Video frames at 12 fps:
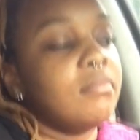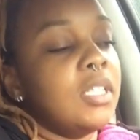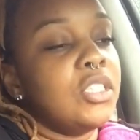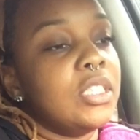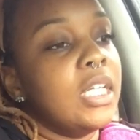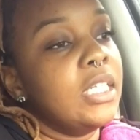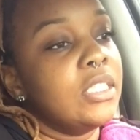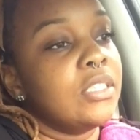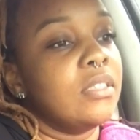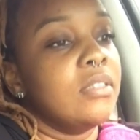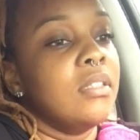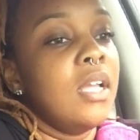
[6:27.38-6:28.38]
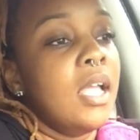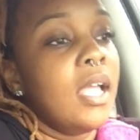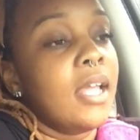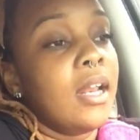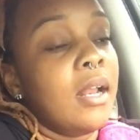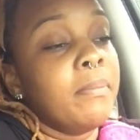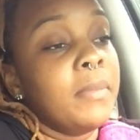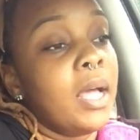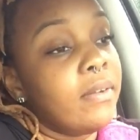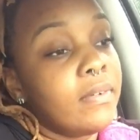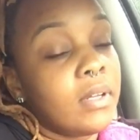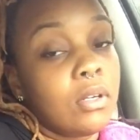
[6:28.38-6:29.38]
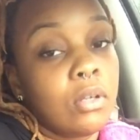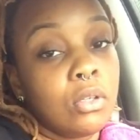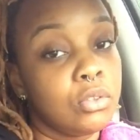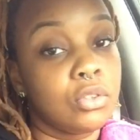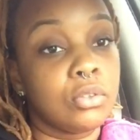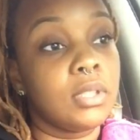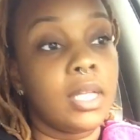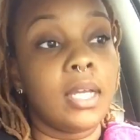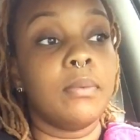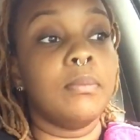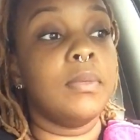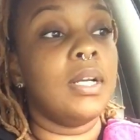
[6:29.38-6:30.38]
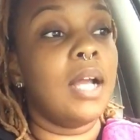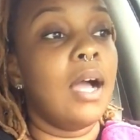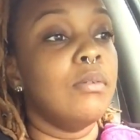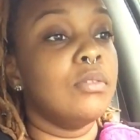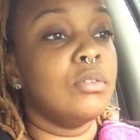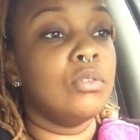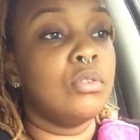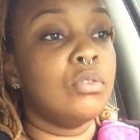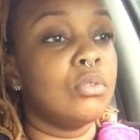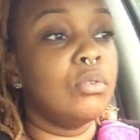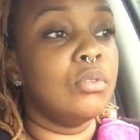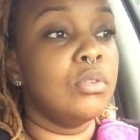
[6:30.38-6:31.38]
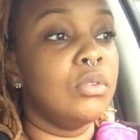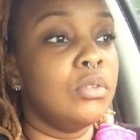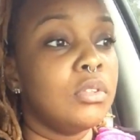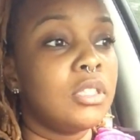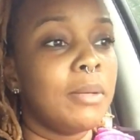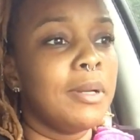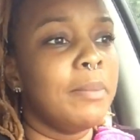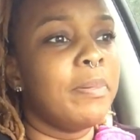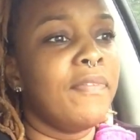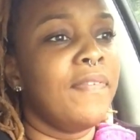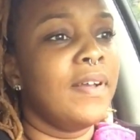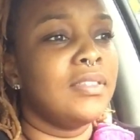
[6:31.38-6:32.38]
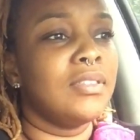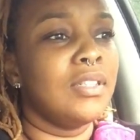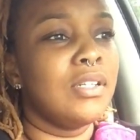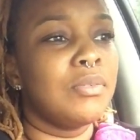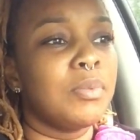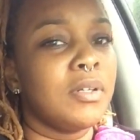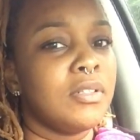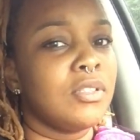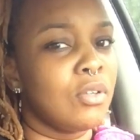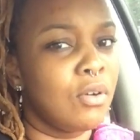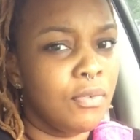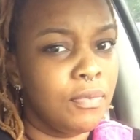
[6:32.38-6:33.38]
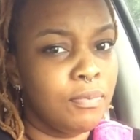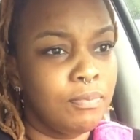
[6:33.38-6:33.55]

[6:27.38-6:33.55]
education. And I'm not even gonna hold you. When I was in school, some of the professors were so